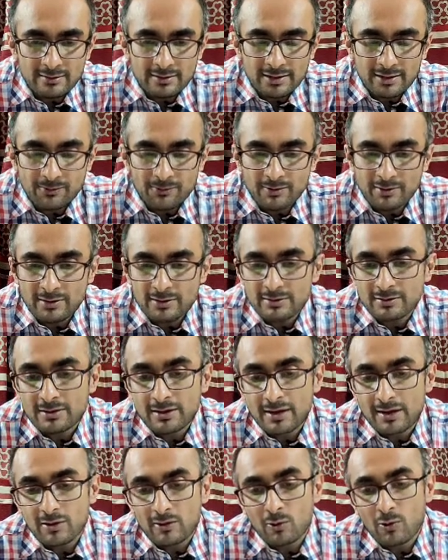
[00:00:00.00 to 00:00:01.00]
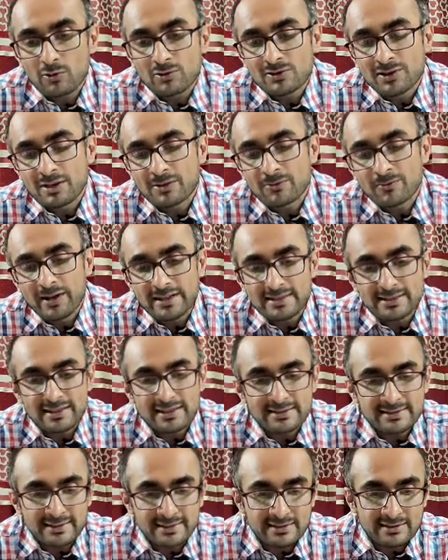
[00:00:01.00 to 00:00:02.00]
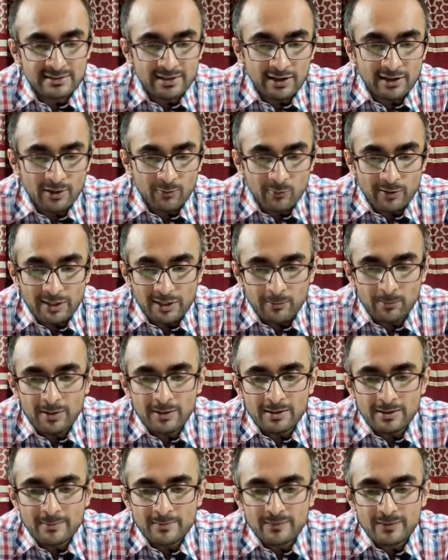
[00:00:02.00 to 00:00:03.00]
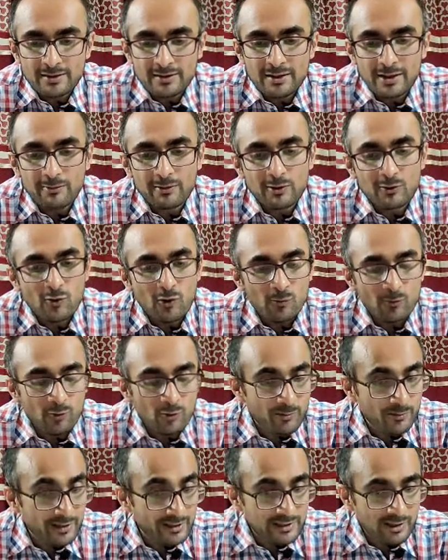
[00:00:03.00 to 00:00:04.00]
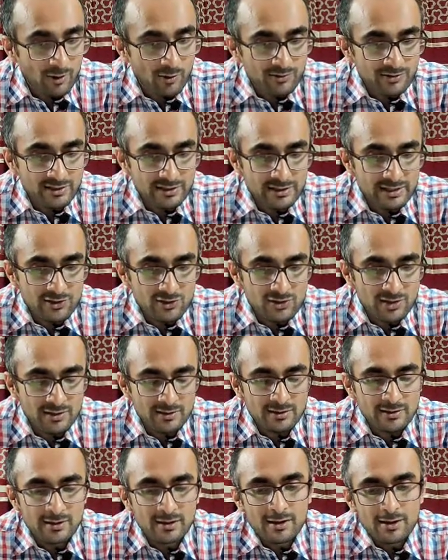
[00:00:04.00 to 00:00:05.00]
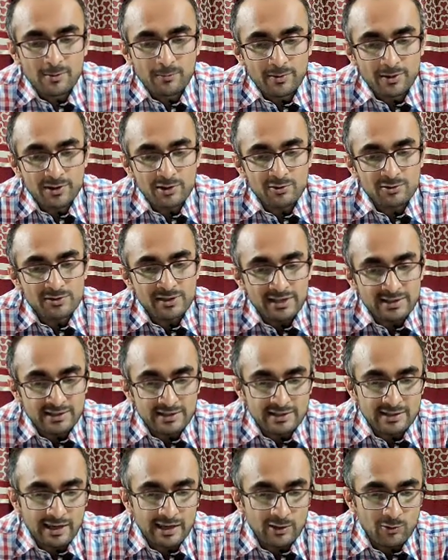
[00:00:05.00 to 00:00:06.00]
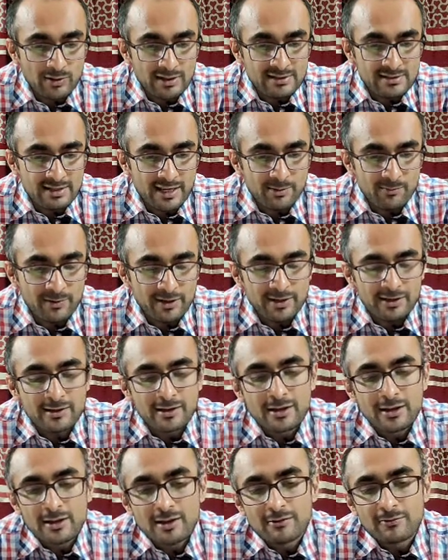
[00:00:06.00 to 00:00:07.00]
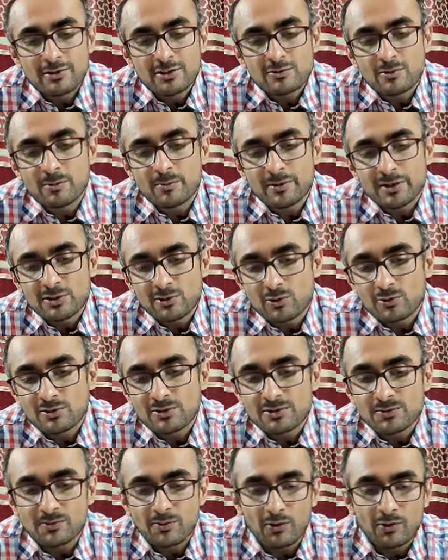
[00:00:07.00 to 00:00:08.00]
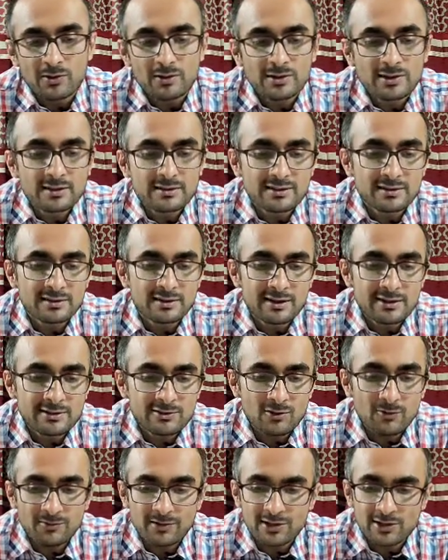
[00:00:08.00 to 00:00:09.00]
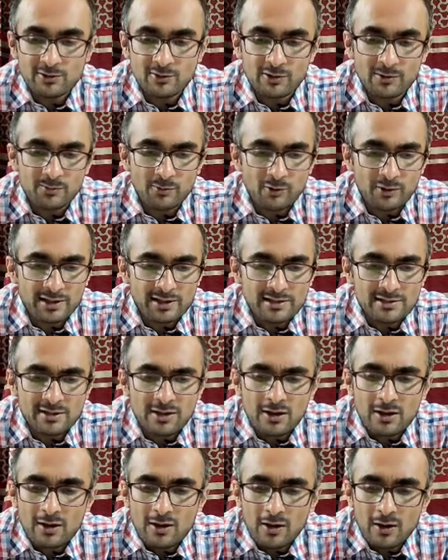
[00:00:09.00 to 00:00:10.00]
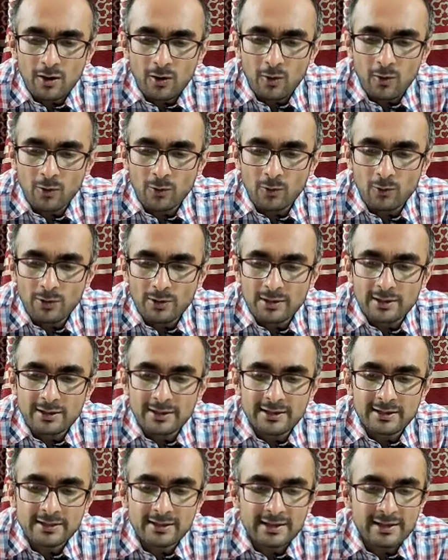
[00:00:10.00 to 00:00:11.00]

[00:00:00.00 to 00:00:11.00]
if there are long chain fatty acids are available, they will go for beta oxidation, produce acetyl-coenzyme A, which will be used for synthesis of ketone bodies. Or in